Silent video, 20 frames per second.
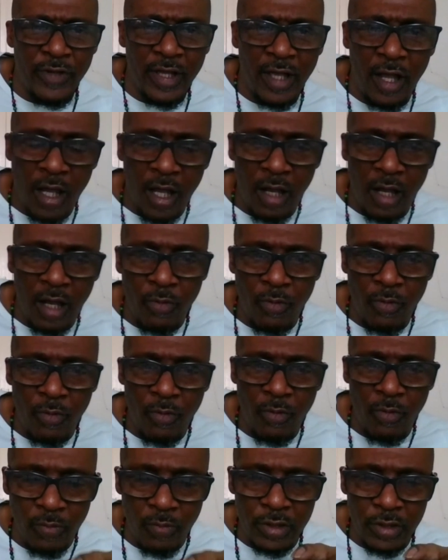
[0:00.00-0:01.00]
want to
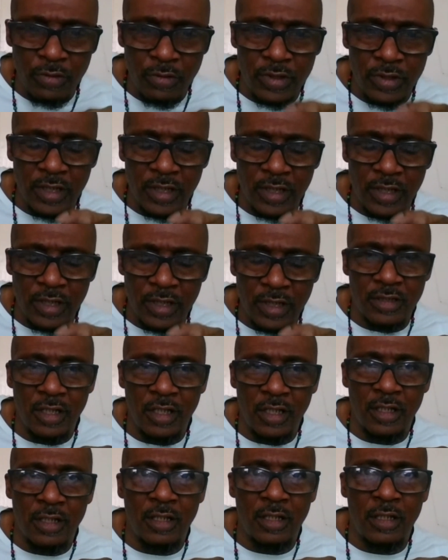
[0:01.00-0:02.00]
say, and what you just
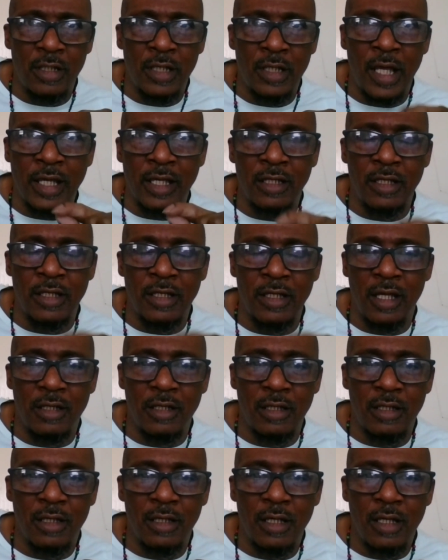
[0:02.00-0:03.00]
said, like in that,
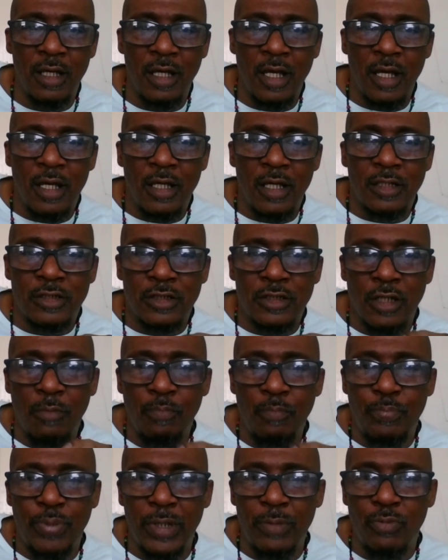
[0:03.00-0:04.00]

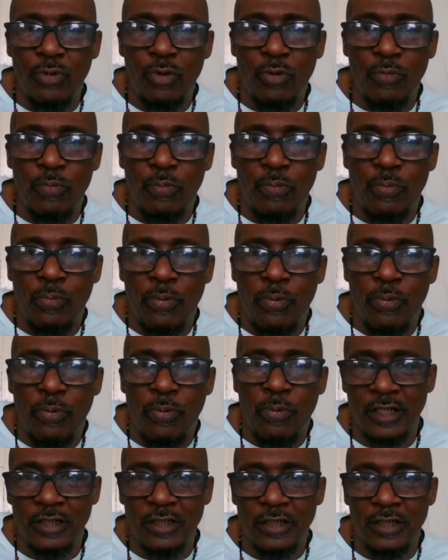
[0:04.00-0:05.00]
some people
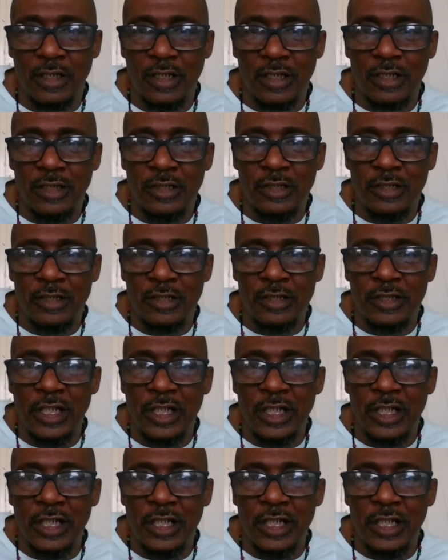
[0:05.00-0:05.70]
process just